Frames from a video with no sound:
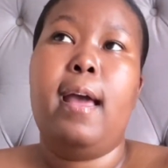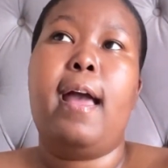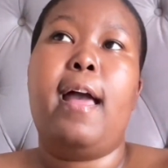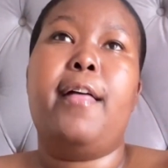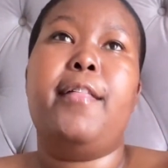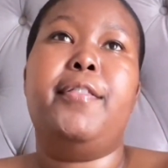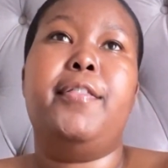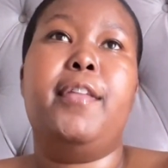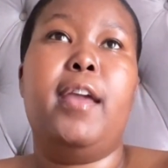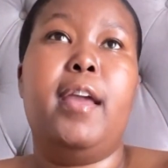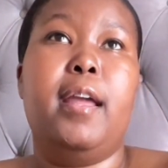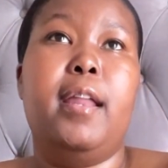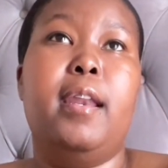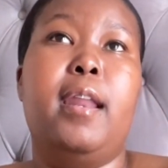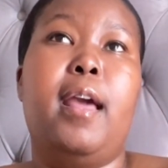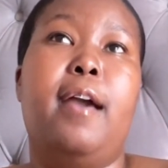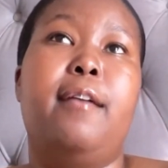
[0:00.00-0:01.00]
And
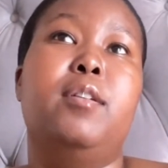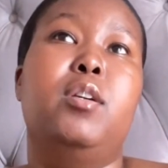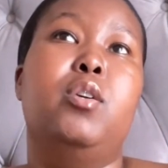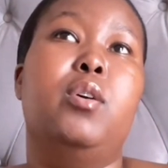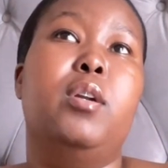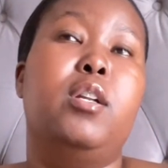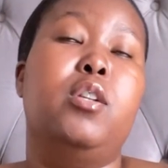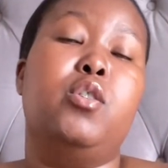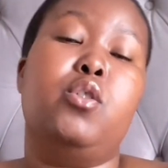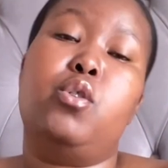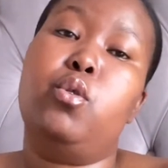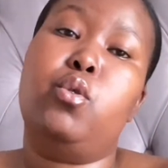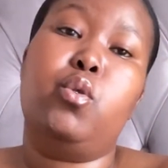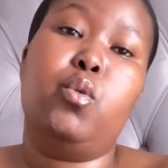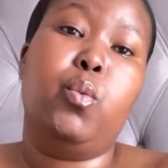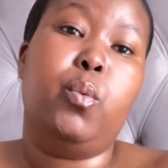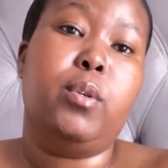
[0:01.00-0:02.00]
then having good attitude
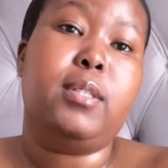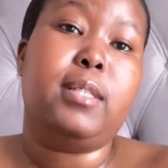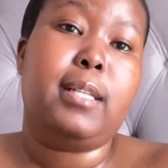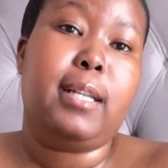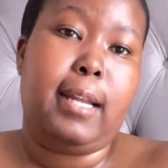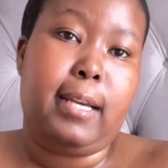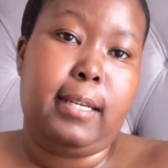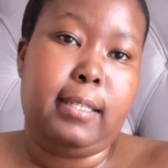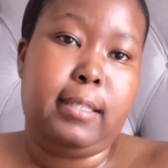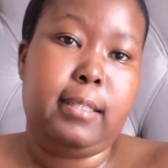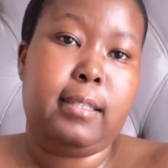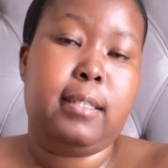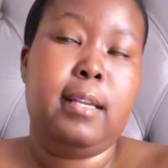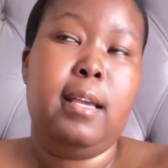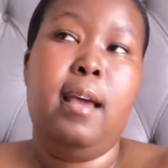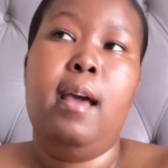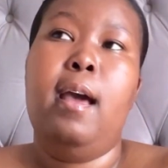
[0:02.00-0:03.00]
towards clients,
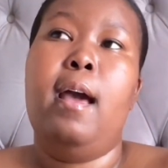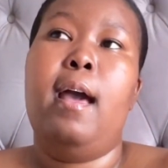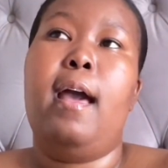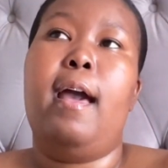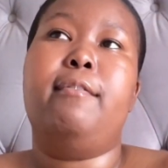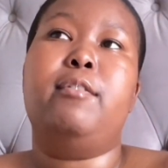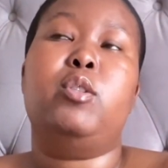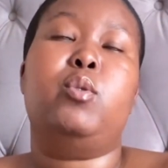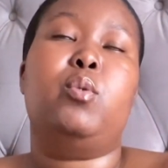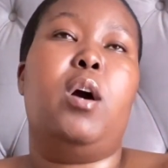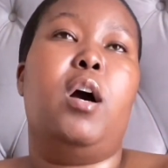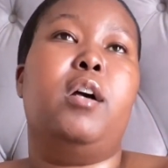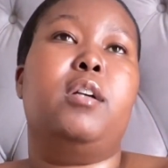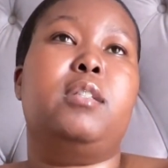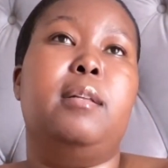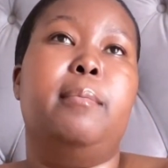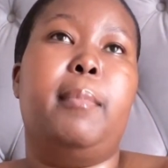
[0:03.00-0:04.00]
having to
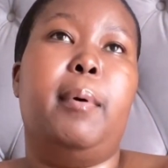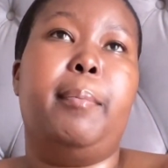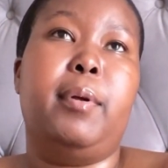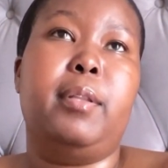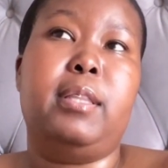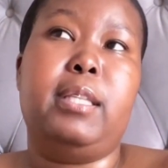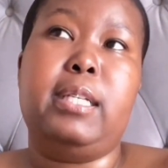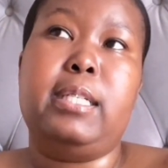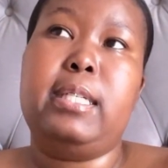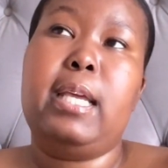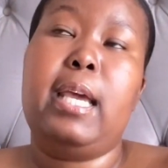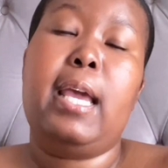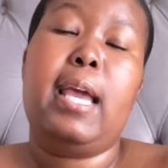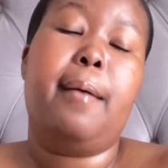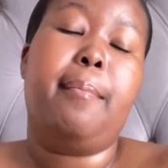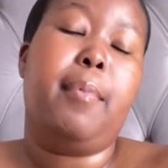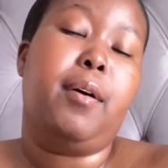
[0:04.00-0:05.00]
ask them about their
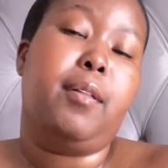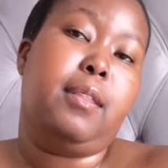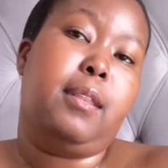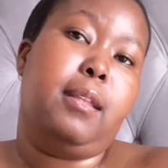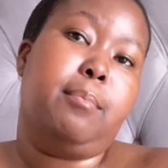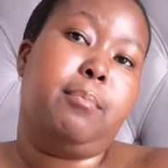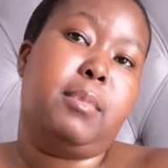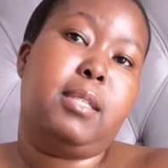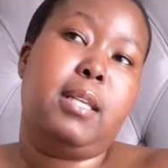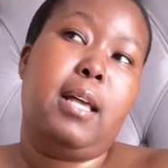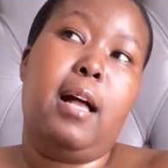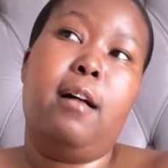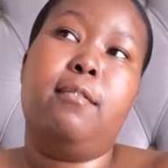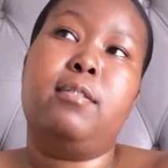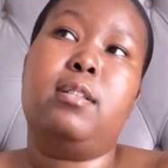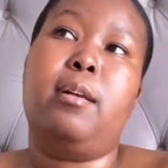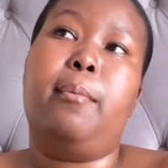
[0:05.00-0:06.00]
day, about
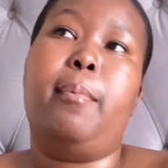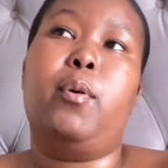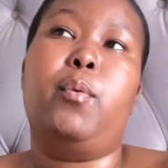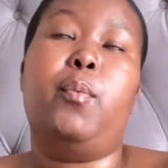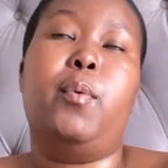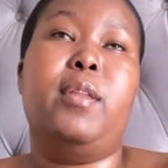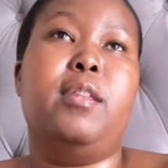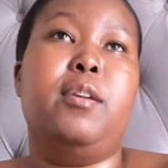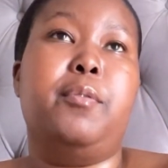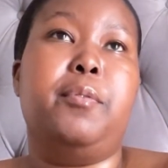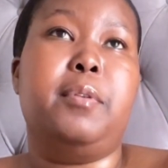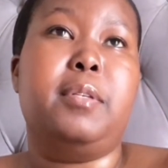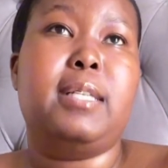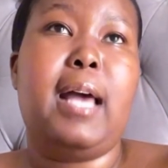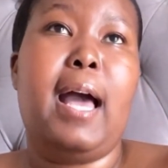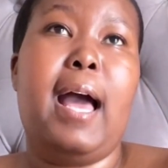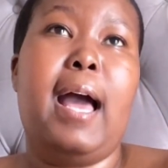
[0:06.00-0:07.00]
themselves, about where they
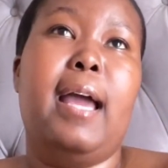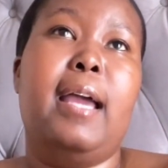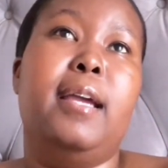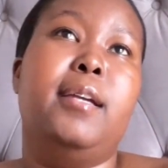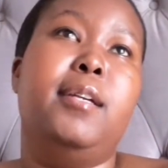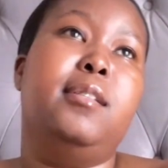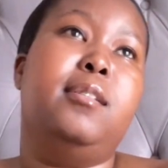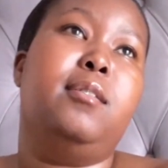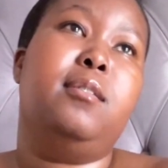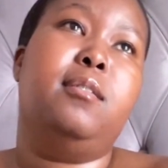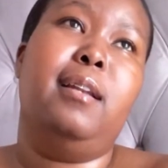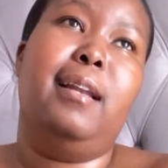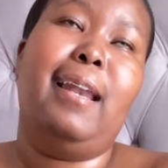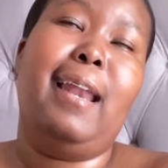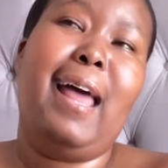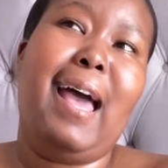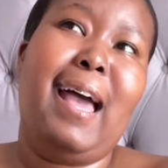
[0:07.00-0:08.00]
reside,
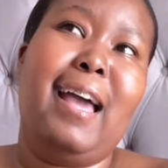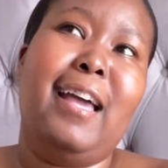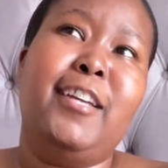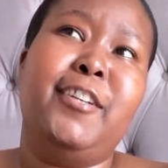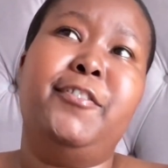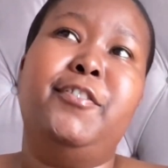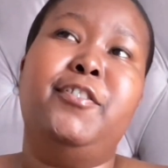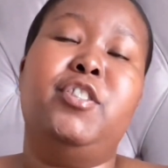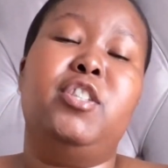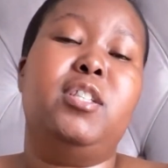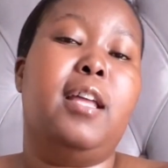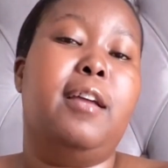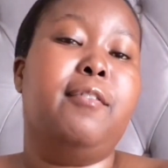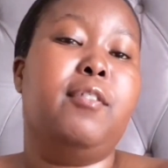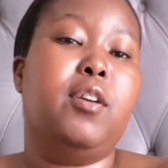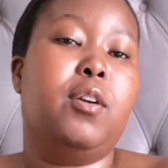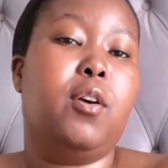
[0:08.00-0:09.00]
life, just
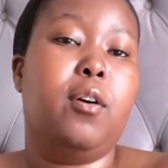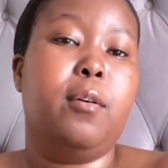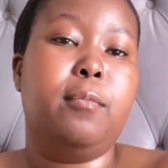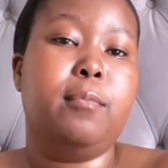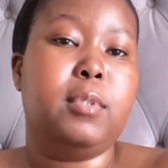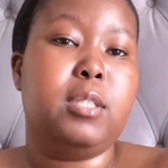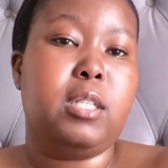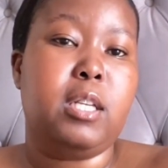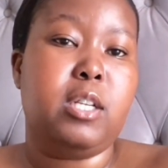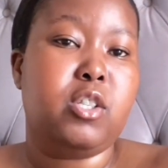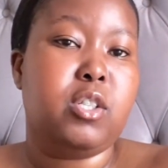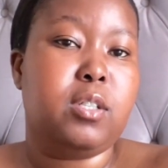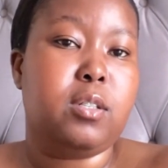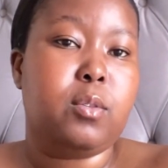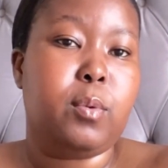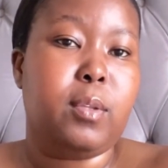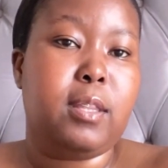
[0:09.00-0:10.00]
having
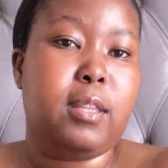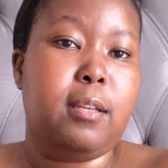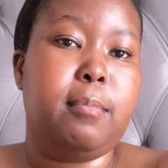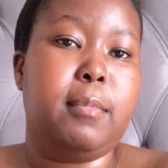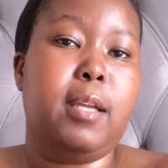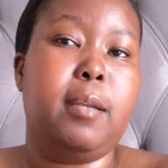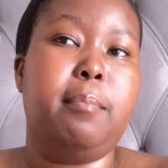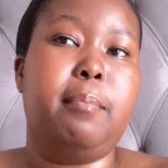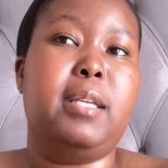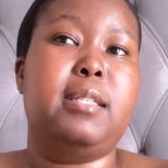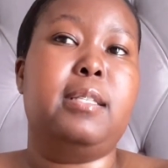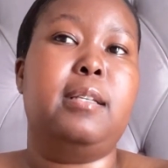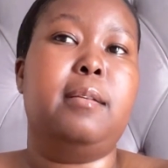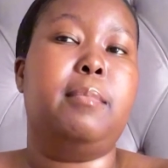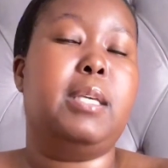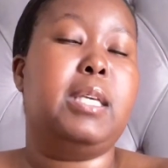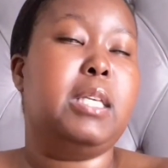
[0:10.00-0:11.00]
conversations with them that makes
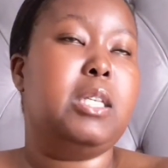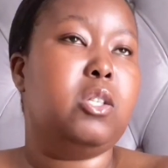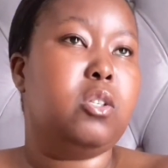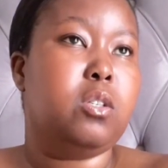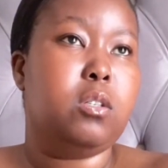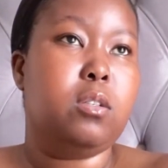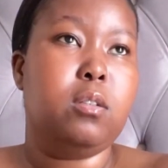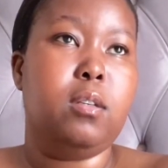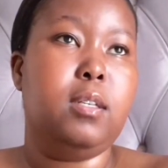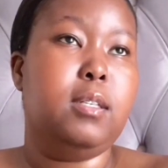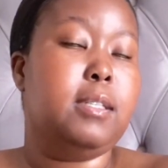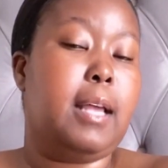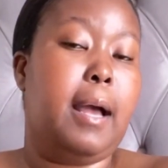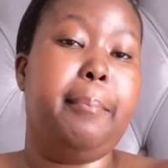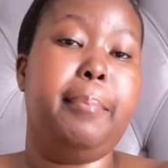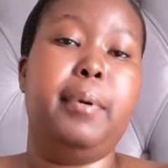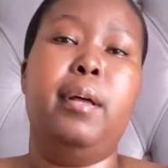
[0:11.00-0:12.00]
them ease
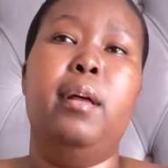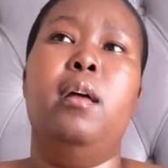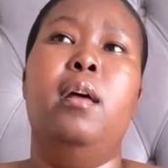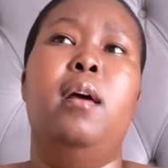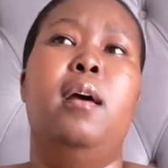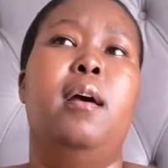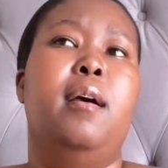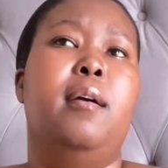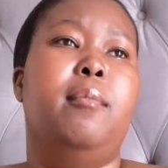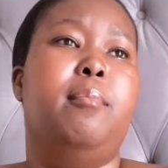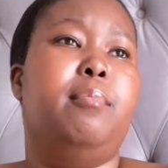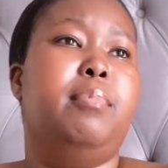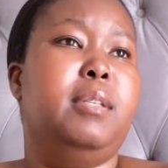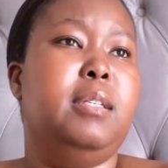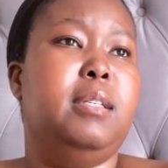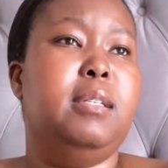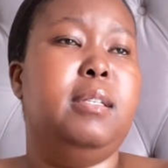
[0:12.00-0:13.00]
up,
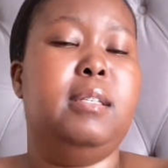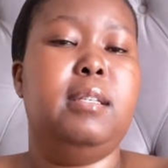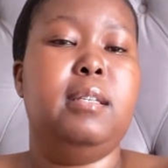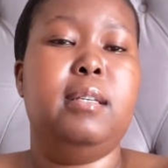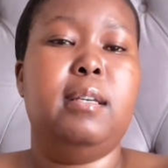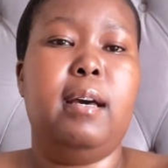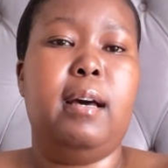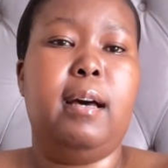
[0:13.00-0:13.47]
be